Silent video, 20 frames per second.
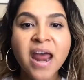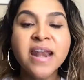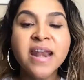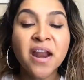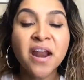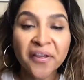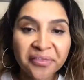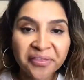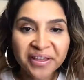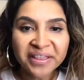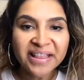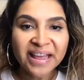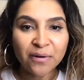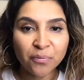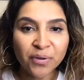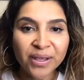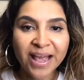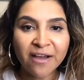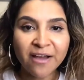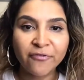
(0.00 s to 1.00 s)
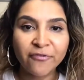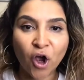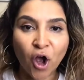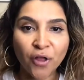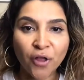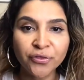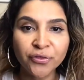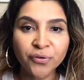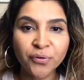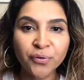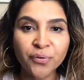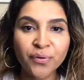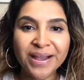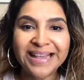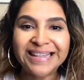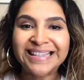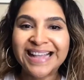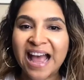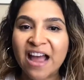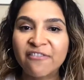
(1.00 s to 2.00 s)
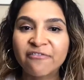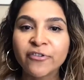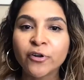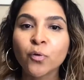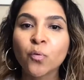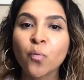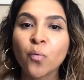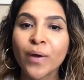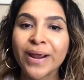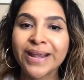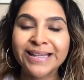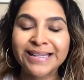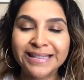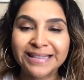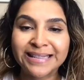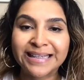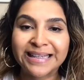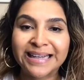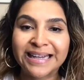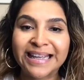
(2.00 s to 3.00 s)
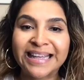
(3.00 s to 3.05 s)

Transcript: Nothing that we have gone through is ever wasted.